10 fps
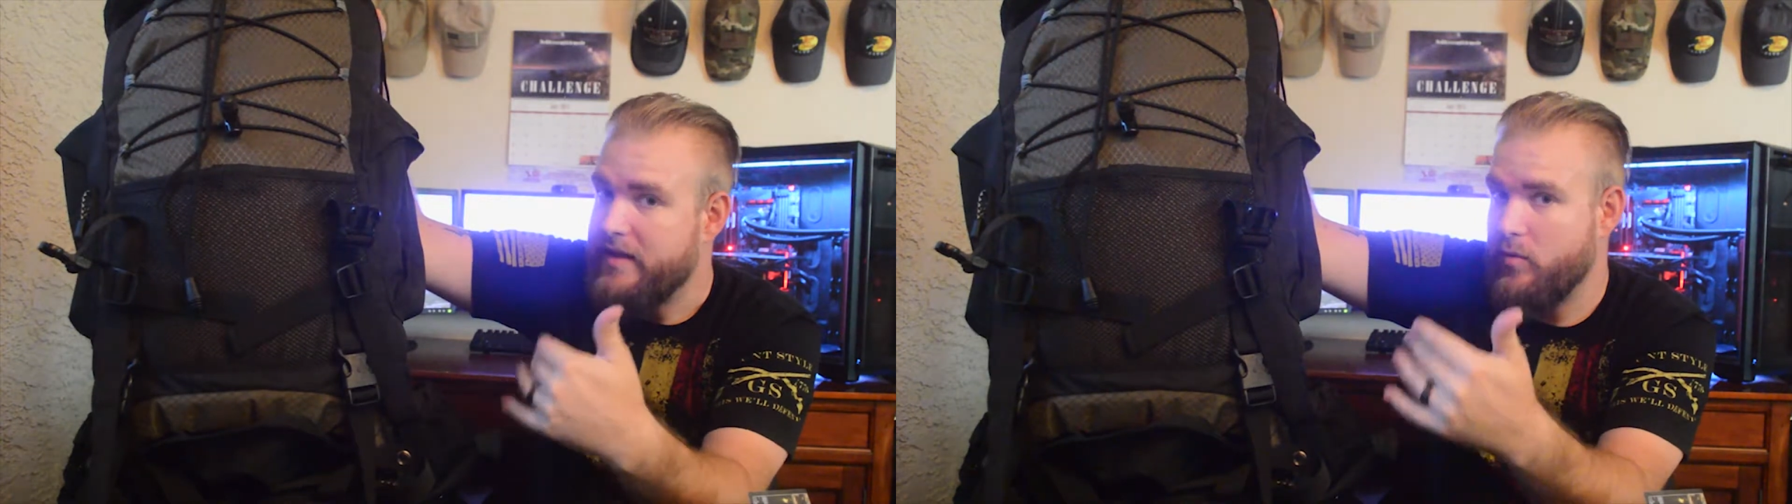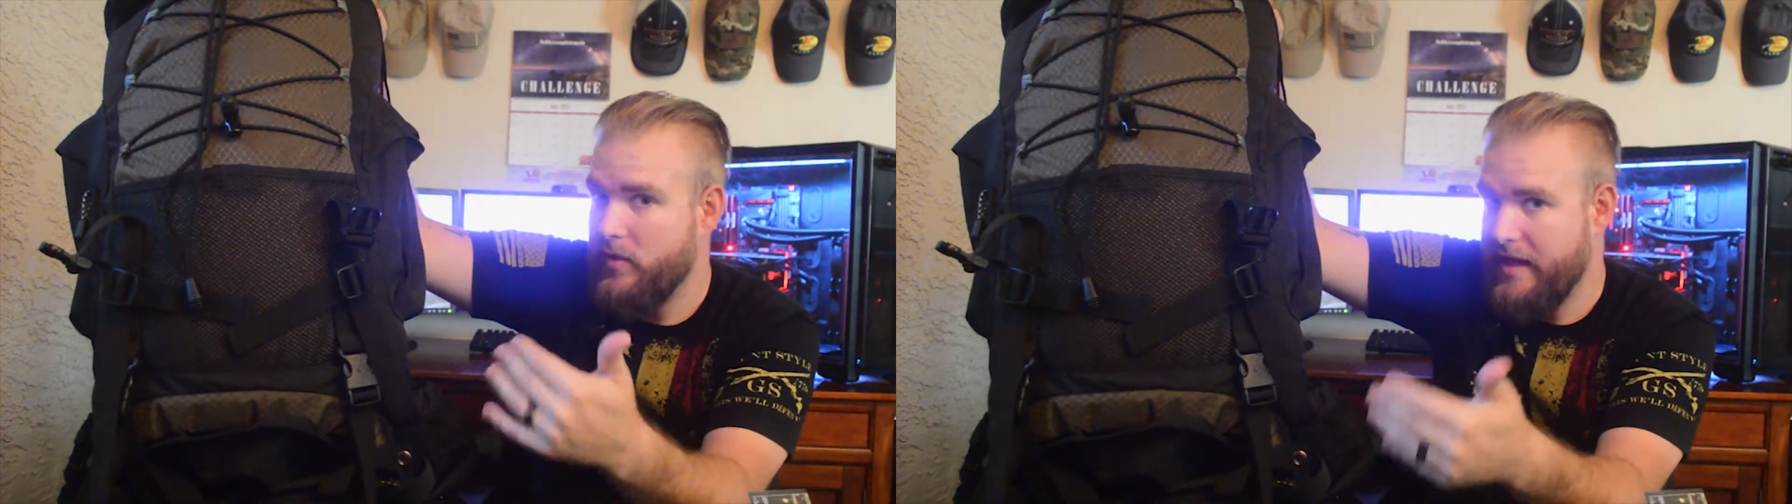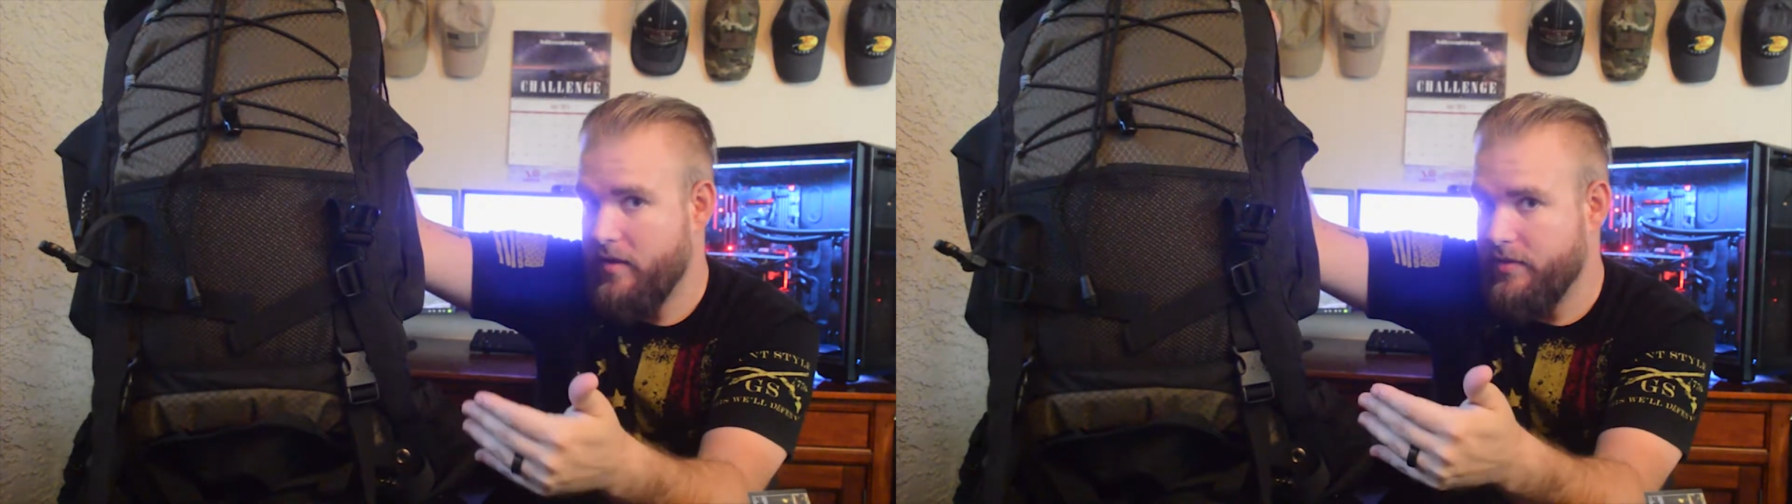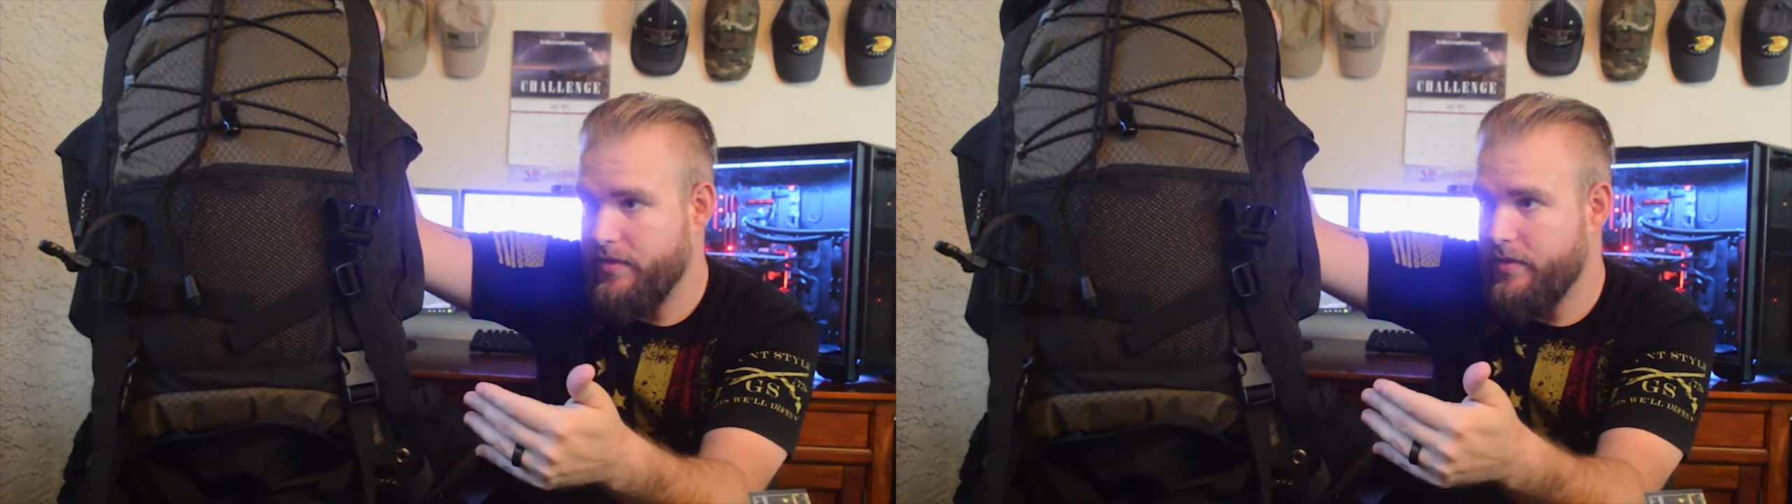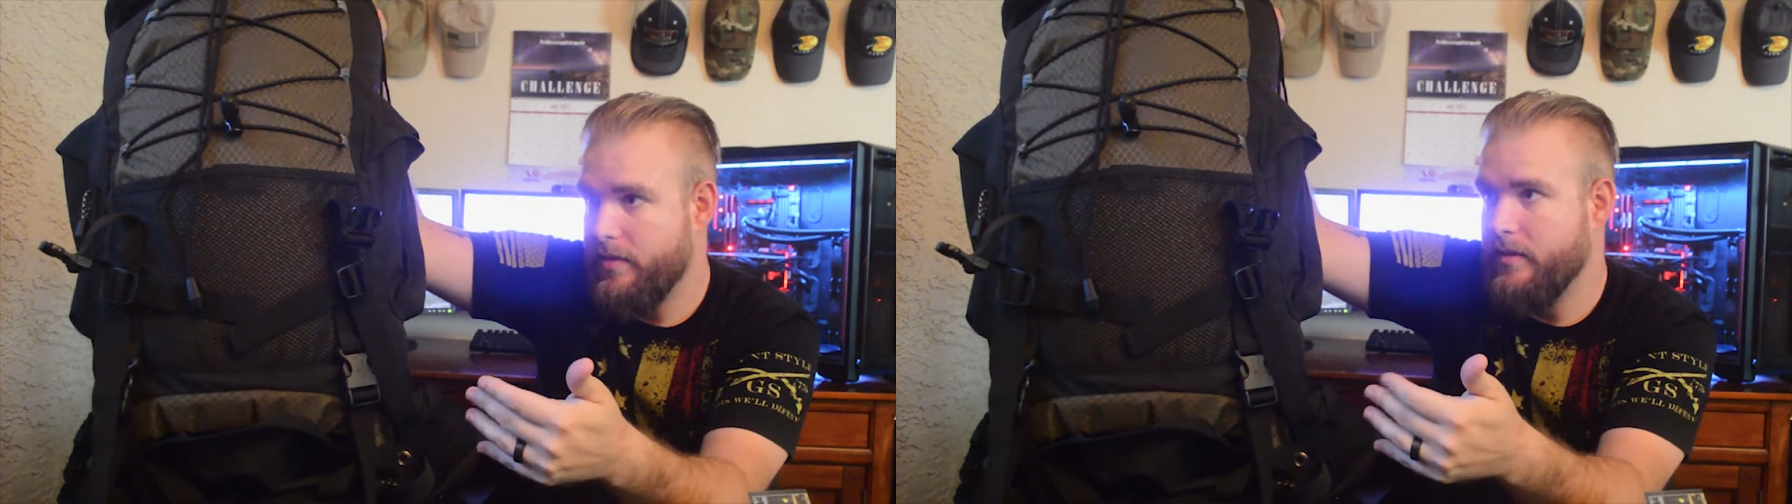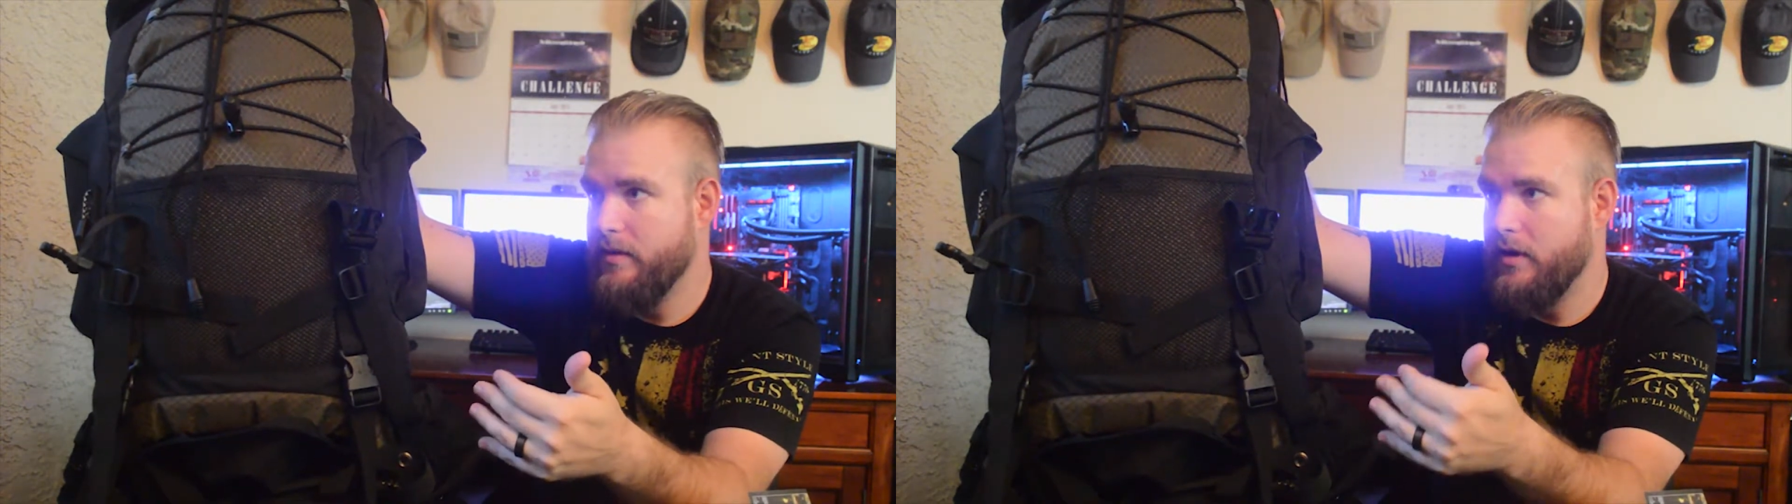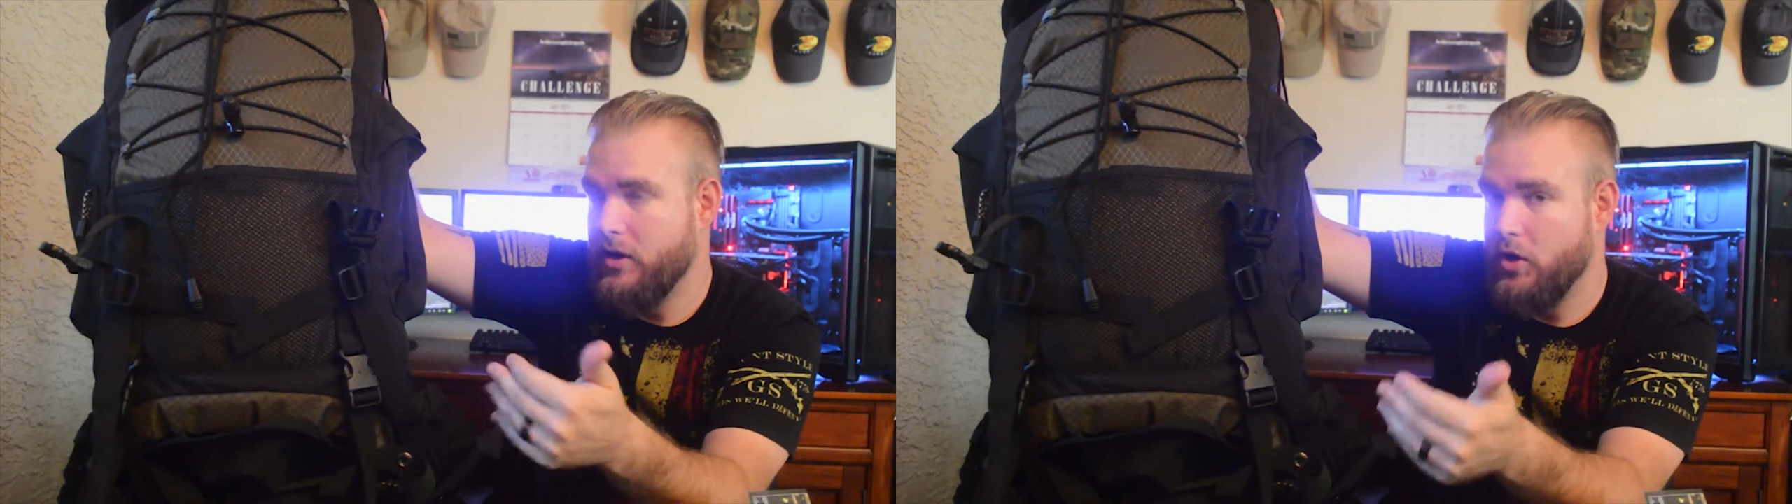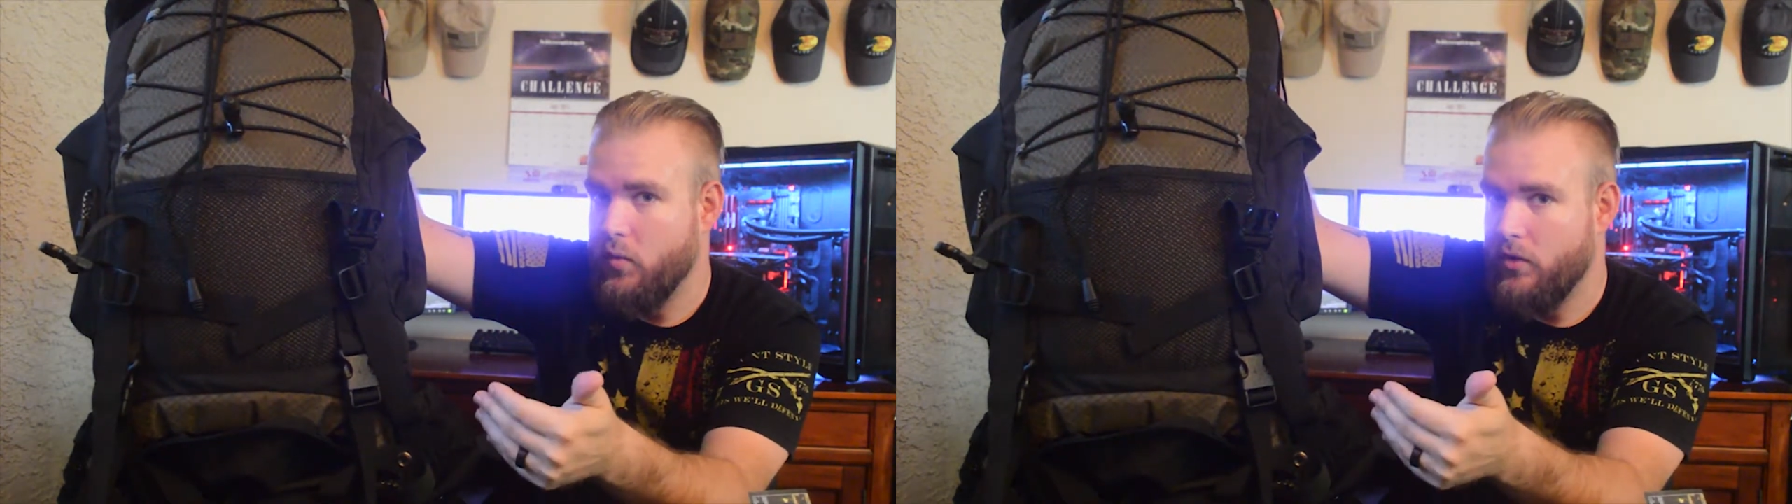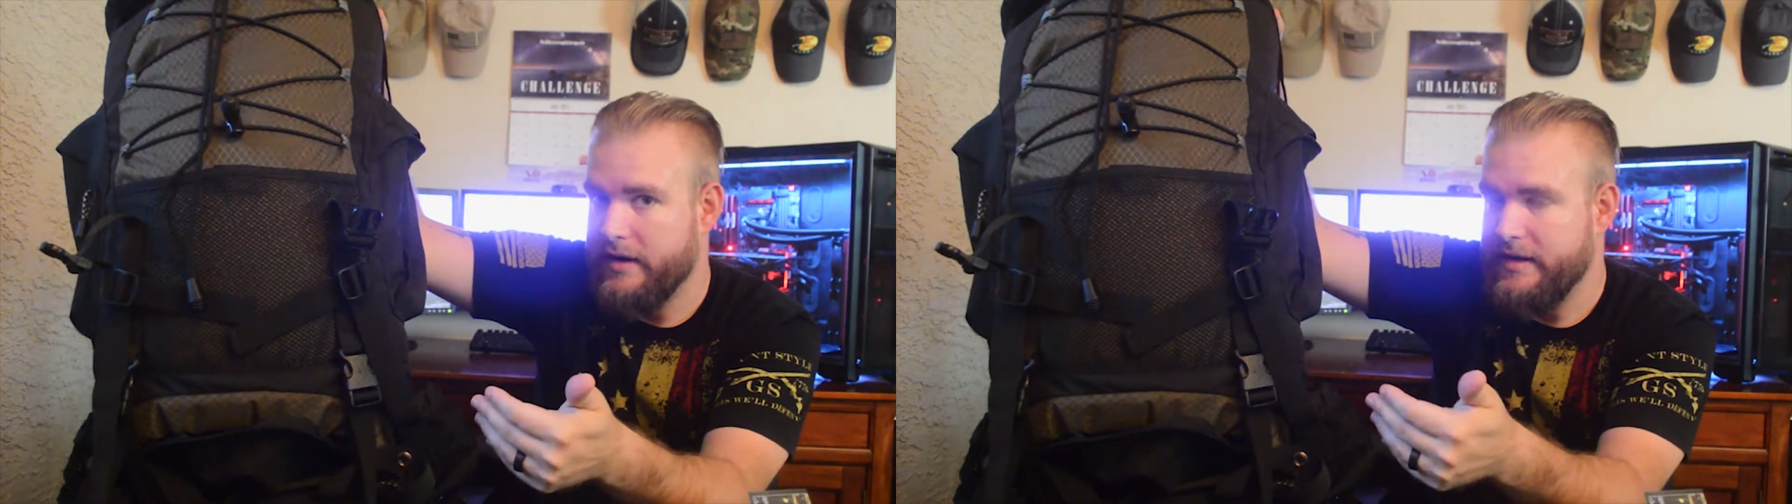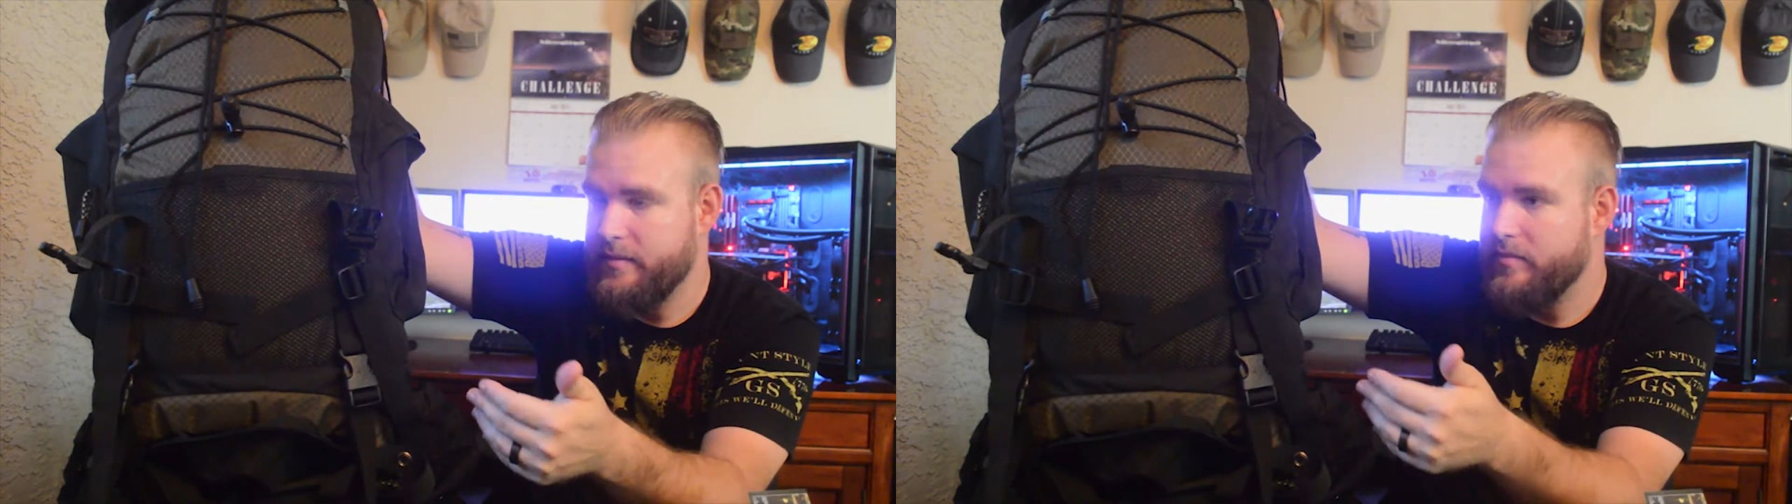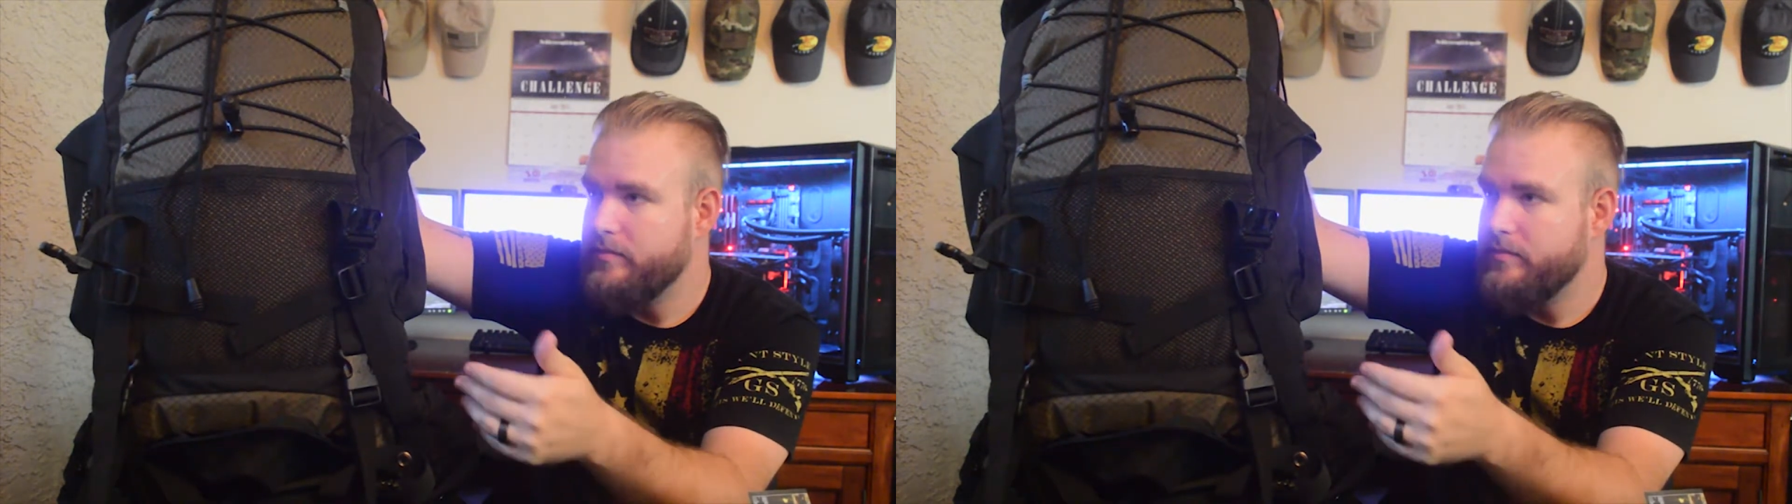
even without a good warranty.